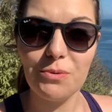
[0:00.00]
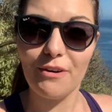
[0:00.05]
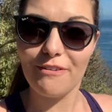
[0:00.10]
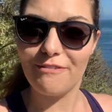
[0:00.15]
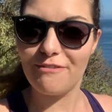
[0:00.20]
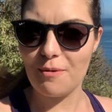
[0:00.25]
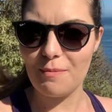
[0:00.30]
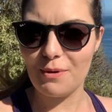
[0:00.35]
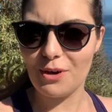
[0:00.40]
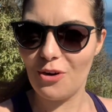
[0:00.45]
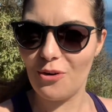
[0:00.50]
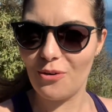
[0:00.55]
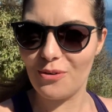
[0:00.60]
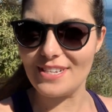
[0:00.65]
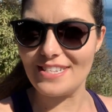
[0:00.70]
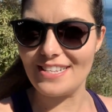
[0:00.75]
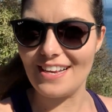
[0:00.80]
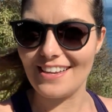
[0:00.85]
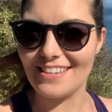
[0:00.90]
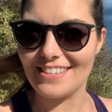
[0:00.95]
We're filming
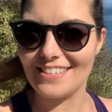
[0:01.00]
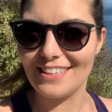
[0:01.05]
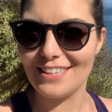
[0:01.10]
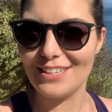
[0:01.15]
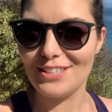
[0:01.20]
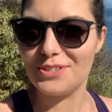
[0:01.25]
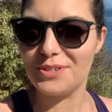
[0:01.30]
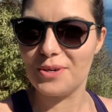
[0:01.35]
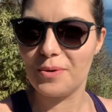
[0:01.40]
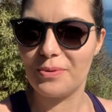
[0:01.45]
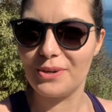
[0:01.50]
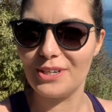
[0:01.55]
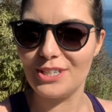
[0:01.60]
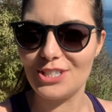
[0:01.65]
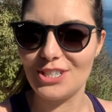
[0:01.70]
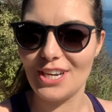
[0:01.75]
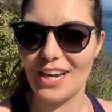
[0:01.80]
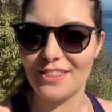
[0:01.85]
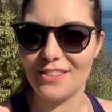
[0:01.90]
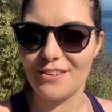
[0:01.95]
horizontally to
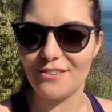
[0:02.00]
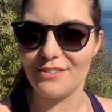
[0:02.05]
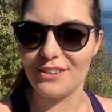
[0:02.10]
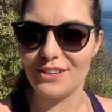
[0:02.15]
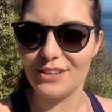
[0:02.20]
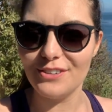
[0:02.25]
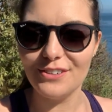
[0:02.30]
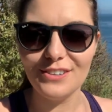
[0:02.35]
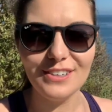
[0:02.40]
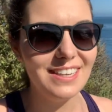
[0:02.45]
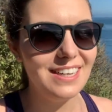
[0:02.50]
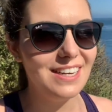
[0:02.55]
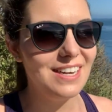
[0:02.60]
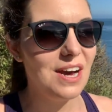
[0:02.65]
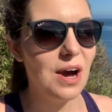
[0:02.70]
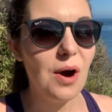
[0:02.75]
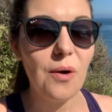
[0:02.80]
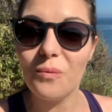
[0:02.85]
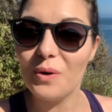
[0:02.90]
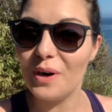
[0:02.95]
appreciate the view.
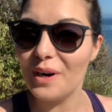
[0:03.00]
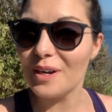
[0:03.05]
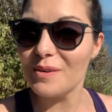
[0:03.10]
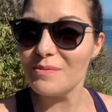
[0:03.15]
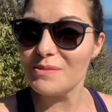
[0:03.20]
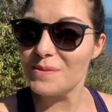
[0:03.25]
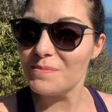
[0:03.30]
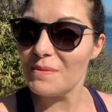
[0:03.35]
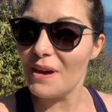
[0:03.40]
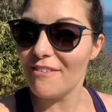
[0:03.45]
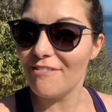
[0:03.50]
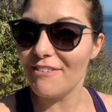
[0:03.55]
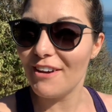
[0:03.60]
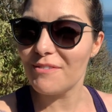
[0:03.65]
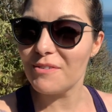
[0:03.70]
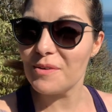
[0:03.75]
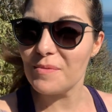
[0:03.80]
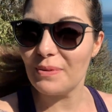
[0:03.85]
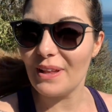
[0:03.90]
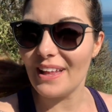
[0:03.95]
Welcome to my
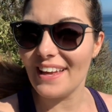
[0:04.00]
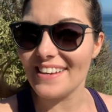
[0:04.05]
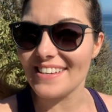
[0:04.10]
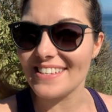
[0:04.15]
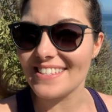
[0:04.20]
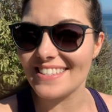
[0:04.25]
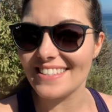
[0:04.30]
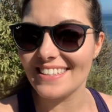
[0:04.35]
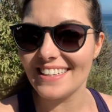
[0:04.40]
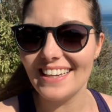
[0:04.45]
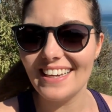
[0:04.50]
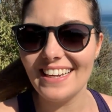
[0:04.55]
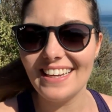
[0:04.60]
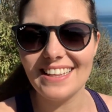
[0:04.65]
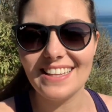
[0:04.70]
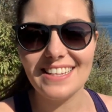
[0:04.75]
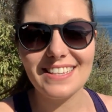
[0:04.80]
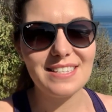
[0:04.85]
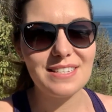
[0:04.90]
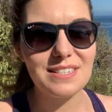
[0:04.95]
favorite place.
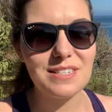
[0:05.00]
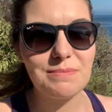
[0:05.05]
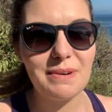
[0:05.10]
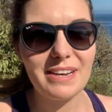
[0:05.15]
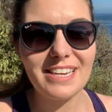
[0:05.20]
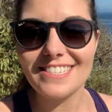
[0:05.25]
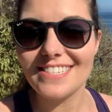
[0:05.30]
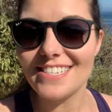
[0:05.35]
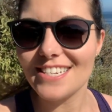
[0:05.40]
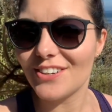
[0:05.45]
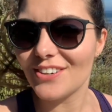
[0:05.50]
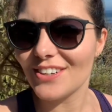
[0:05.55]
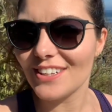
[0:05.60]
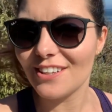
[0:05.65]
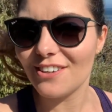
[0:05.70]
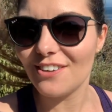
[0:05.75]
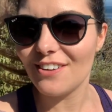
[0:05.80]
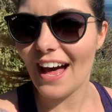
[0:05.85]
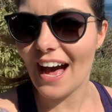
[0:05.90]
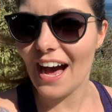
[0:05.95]
This is my secret
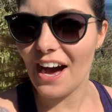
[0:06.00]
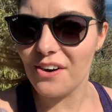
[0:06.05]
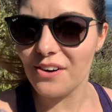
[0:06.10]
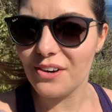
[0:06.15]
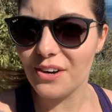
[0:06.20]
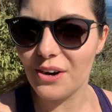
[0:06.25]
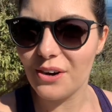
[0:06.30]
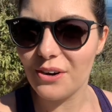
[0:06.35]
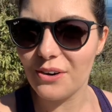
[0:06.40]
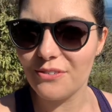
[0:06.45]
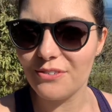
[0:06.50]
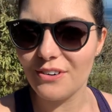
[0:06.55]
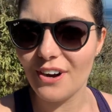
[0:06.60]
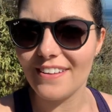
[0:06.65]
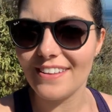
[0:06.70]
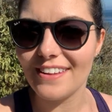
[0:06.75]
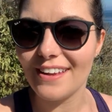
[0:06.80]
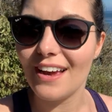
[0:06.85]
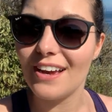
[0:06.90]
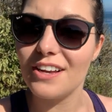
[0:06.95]
little alcove
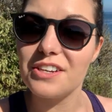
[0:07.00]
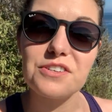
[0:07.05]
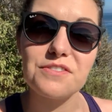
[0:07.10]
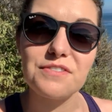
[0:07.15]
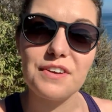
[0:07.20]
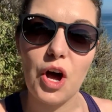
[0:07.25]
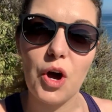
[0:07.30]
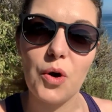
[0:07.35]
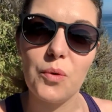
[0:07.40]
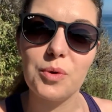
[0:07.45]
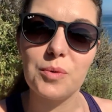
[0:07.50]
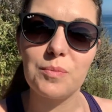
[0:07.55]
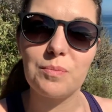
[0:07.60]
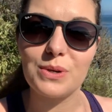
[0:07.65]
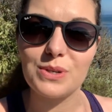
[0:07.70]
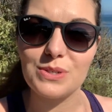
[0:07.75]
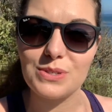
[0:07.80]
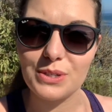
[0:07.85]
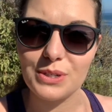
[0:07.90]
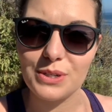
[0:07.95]
on the edge of Elwood
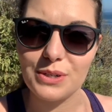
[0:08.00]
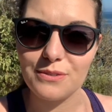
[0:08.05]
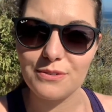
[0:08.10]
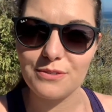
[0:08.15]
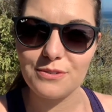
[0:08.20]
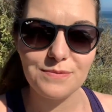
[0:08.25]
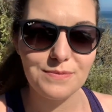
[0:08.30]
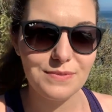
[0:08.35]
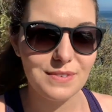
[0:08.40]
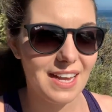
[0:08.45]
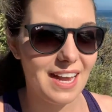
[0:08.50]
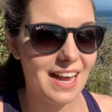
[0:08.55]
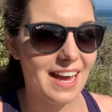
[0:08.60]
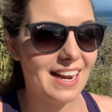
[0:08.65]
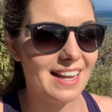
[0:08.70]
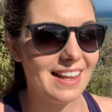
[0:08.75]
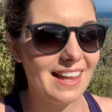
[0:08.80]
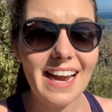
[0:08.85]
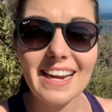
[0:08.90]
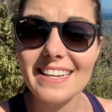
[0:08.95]
Preserve. And
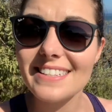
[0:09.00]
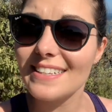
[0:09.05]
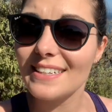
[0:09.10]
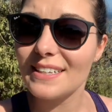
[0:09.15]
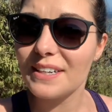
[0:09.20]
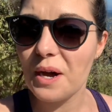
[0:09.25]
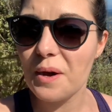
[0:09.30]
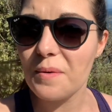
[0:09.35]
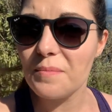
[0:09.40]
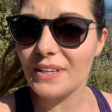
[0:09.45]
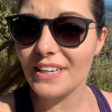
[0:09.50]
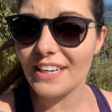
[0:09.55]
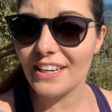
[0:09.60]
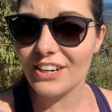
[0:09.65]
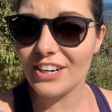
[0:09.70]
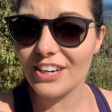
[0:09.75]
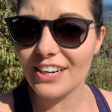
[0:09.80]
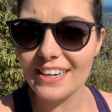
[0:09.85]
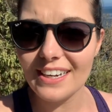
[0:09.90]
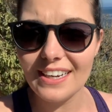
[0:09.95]
I like to come
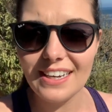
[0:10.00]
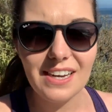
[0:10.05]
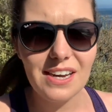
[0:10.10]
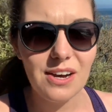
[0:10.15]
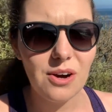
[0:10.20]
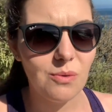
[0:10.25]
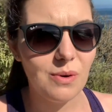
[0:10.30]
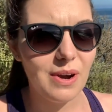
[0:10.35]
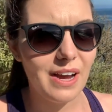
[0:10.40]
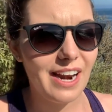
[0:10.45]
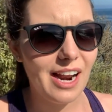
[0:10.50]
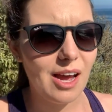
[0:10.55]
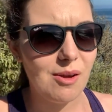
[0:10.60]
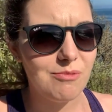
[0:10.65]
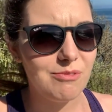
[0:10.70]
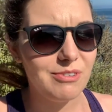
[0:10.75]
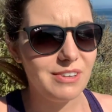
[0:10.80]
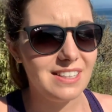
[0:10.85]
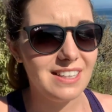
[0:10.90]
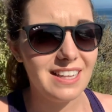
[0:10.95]
here when I'm
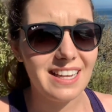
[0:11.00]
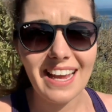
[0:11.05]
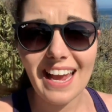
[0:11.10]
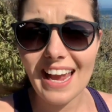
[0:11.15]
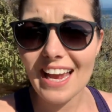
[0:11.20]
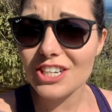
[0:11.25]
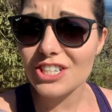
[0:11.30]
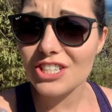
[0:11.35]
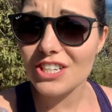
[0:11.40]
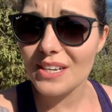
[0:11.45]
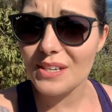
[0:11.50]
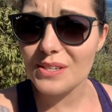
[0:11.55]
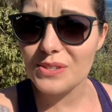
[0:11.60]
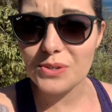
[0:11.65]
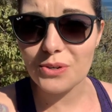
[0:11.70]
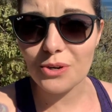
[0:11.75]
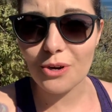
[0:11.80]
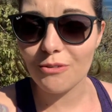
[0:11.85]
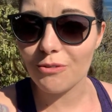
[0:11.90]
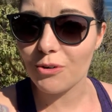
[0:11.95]
feeling anxious
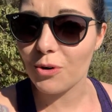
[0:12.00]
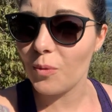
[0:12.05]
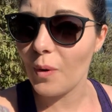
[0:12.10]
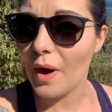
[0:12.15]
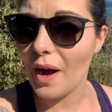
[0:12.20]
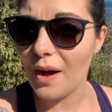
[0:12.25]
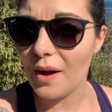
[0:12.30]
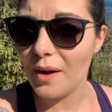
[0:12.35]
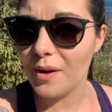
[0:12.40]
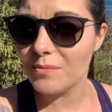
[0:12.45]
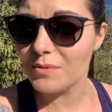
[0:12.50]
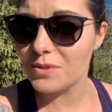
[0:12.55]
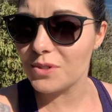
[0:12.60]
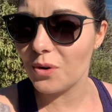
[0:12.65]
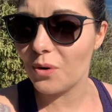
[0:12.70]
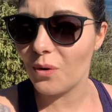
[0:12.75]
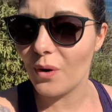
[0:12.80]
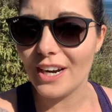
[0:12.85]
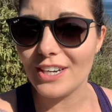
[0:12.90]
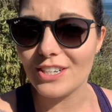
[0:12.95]
or overwhelmed,
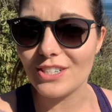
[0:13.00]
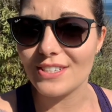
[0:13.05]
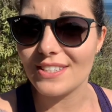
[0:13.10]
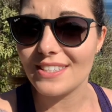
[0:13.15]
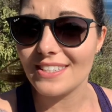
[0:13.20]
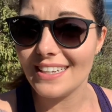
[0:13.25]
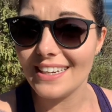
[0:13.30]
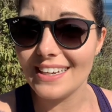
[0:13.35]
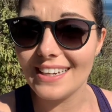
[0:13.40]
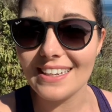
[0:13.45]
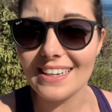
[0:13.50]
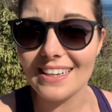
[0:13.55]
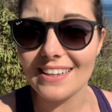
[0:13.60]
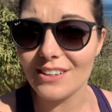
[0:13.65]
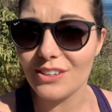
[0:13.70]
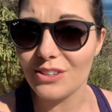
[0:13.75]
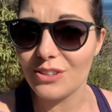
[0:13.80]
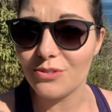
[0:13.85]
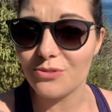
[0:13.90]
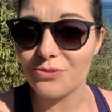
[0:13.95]
or I just need a
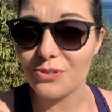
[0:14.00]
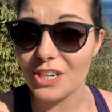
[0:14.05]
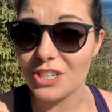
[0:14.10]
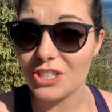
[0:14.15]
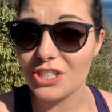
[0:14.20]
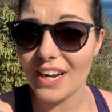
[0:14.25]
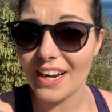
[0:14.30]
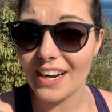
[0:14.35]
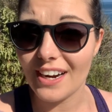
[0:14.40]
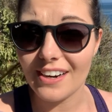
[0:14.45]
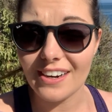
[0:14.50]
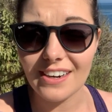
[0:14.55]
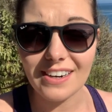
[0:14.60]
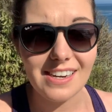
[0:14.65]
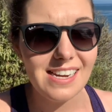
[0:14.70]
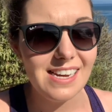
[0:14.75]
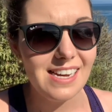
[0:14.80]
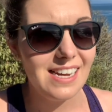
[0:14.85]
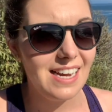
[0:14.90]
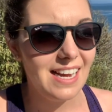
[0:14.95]
little fresh air.
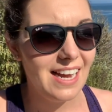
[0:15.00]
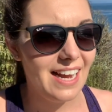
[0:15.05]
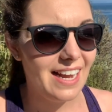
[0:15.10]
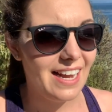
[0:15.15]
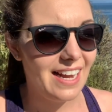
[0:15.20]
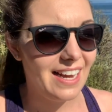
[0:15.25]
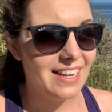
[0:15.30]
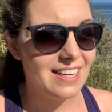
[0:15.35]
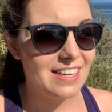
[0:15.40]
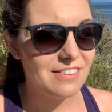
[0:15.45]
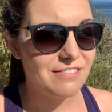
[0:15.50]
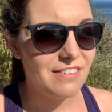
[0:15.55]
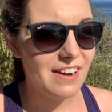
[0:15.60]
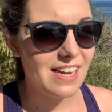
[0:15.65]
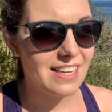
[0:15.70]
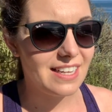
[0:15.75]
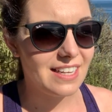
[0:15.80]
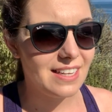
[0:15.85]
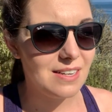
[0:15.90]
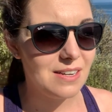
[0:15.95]
And if
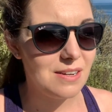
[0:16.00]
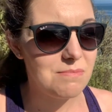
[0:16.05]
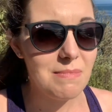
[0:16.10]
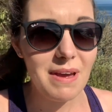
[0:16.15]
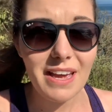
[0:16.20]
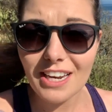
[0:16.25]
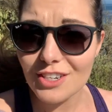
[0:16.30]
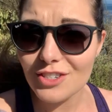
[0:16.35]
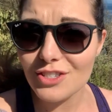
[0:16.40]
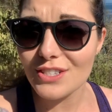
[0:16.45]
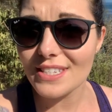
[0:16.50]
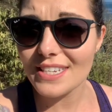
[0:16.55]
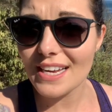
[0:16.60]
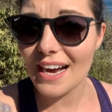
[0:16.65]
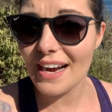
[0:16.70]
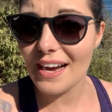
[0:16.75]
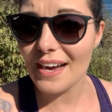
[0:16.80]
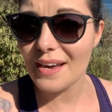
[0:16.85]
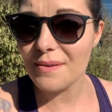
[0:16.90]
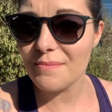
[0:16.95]
I can manage the
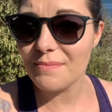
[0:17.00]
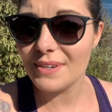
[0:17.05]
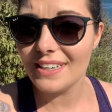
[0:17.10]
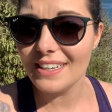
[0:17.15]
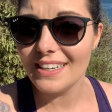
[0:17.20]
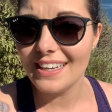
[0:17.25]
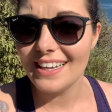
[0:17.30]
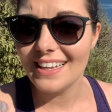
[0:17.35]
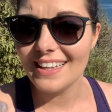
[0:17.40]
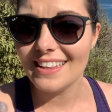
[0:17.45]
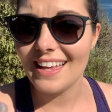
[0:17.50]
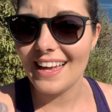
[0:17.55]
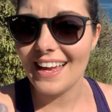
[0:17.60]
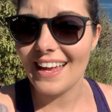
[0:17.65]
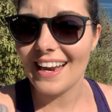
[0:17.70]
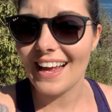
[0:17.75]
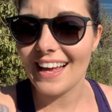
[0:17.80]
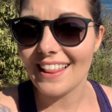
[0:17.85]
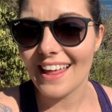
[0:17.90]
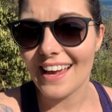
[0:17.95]
time,
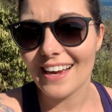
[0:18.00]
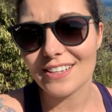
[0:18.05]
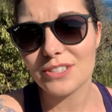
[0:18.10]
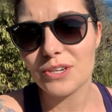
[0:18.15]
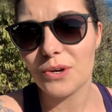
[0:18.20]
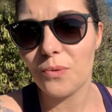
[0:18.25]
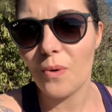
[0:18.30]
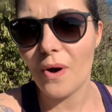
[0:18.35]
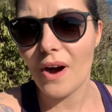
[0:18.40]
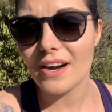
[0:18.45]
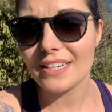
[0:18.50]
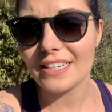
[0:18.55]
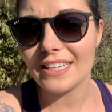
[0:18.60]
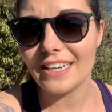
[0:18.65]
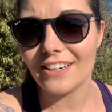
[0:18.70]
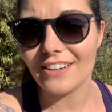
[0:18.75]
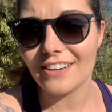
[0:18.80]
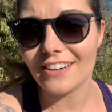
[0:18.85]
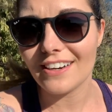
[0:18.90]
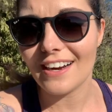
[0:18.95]
then I like to walk
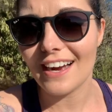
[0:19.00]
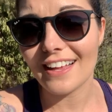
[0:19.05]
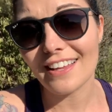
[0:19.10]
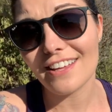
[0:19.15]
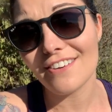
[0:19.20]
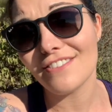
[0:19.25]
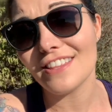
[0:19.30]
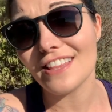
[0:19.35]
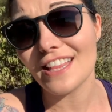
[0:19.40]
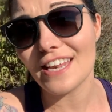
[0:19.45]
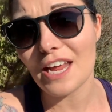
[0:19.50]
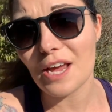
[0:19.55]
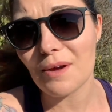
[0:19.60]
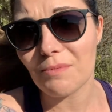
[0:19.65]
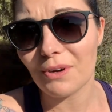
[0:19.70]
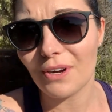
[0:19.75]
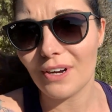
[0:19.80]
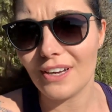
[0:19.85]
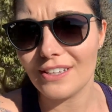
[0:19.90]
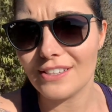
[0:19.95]
here. I live in the
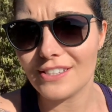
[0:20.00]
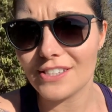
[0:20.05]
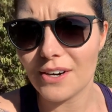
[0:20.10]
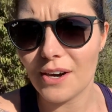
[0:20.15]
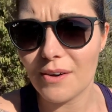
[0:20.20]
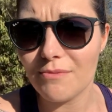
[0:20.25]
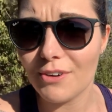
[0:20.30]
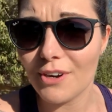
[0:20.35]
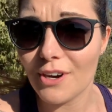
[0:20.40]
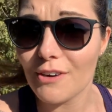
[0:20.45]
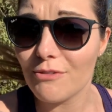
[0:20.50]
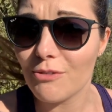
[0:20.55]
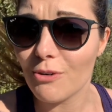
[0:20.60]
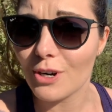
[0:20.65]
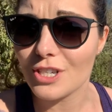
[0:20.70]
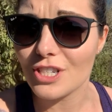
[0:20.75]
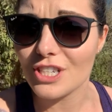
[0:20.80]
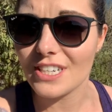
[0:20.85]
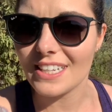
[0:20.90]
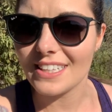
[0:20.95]
neighborhood, so I'm very
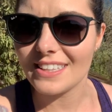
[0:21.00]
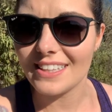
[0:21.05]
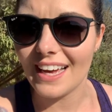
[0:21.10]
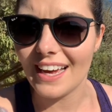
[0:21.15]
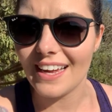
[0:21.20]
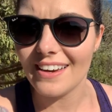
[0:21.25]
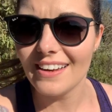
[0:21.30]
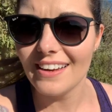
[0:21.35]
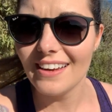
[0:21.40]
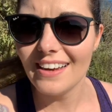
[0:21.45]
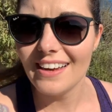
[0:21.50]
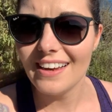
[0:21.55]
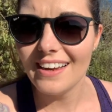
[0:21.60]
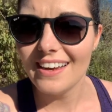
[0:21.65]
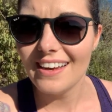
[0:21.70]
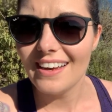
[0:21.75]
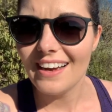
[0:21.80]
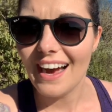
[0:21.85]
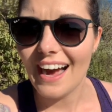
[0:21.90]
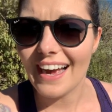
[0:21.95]
fortunate that
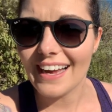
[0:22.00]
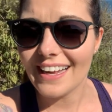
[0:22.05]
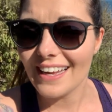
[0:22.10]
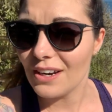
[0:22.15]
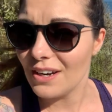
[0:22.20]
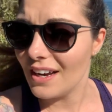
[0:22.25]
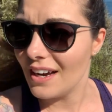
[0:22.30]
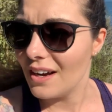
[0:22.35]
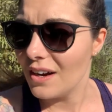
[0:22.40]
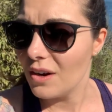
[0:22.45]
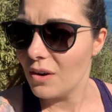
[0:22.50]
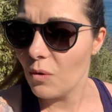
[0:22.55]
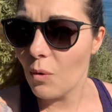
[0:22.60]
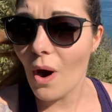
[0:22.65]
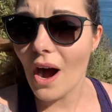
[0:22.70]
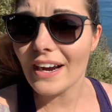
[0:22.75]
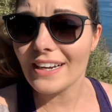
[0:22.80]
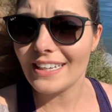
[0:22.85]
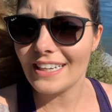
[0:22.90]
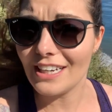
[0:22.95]
I can
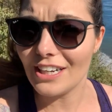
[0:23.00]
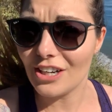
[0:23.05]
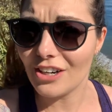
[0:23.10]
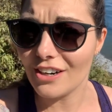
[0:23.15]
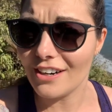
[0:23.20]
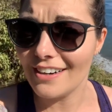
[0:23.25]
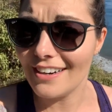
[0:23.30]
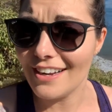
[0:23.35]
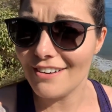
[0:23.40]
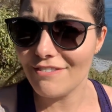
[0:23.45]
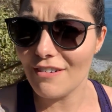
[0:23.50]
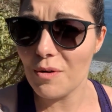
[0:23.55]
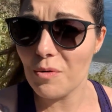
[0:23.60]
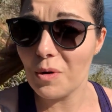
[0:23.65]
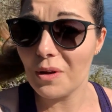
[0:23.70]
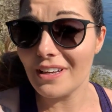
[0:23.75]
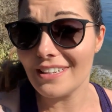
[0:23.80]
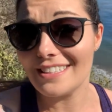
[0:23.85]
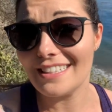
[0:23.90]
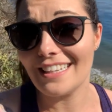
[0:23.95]
walk here if I'm
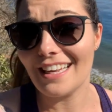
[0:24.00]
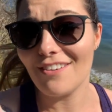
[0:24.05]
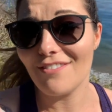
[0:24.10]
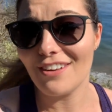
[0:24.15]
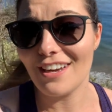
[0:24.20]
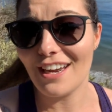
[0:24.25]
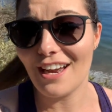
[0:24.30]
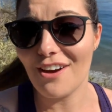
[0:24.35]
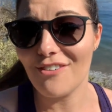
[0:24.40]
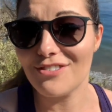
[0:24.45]
willing to give it enough